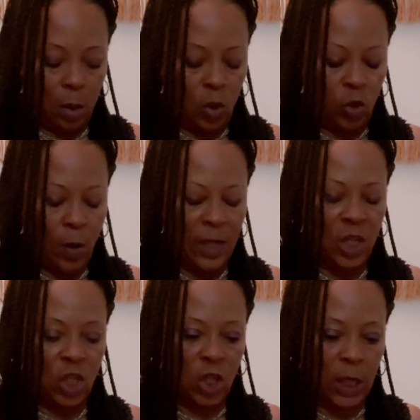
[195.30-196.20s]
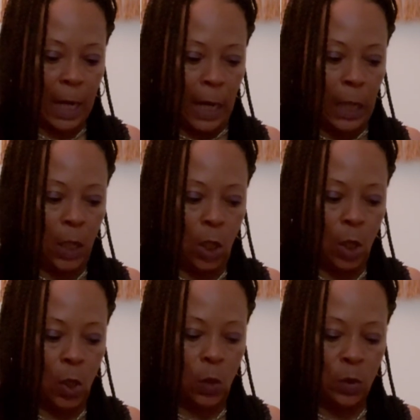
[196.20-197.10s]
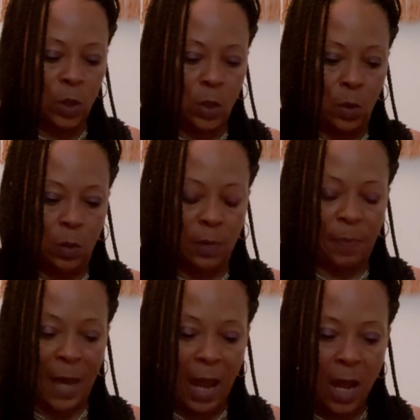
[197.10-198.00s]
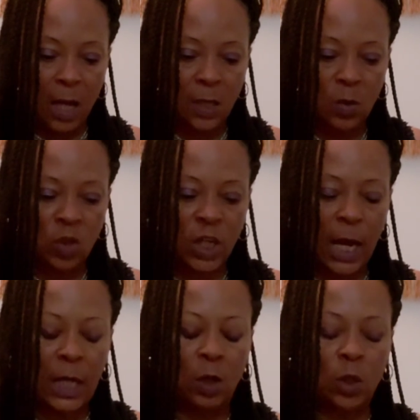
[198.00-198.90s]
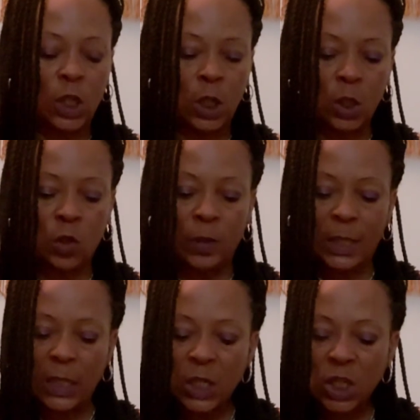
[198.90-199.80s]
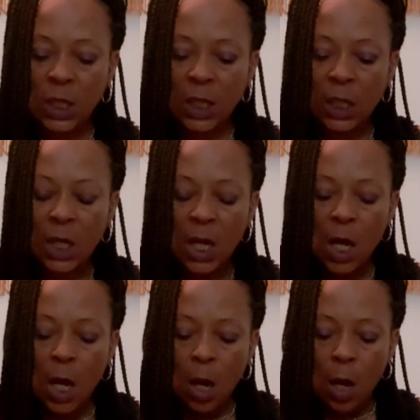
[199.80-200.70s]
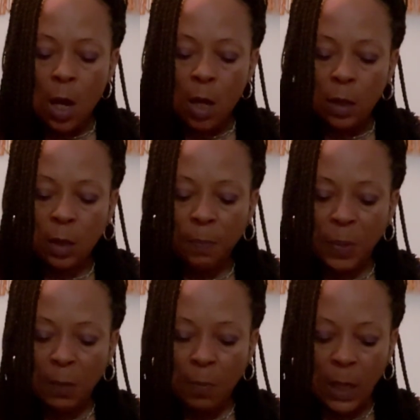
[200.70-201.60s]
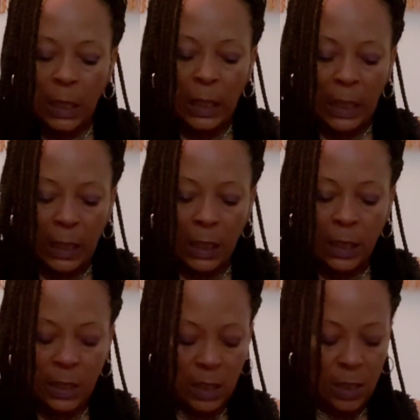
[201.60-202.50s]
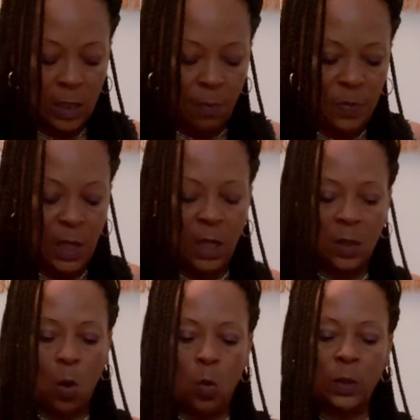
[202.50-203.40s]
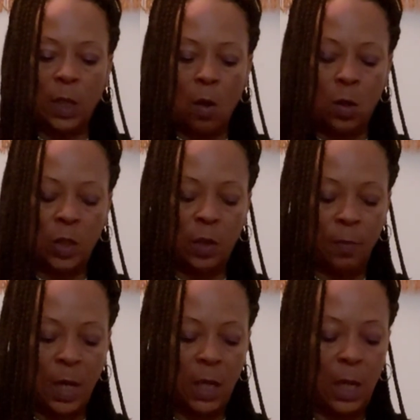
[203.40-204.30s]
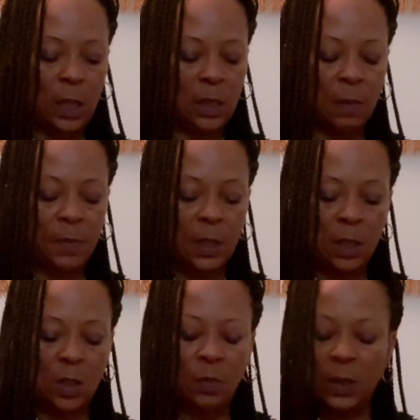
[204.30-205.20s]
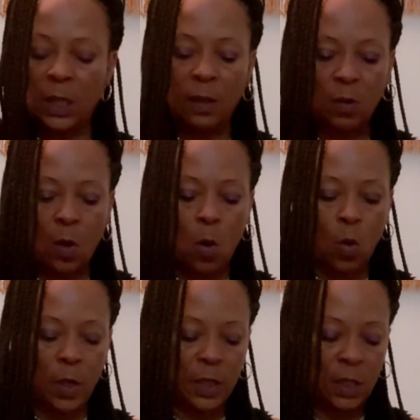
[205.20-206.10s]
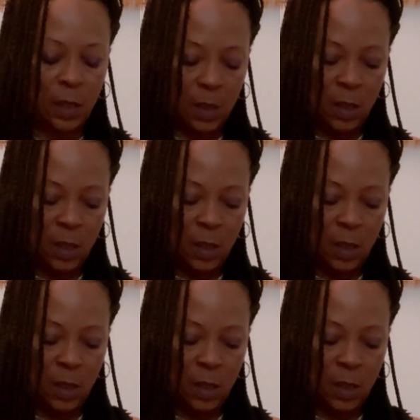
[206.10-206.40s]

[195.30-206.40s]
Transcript: trying to chain you to the past or chain you to tradition. The money is, something is holding on your money, and something to do with either court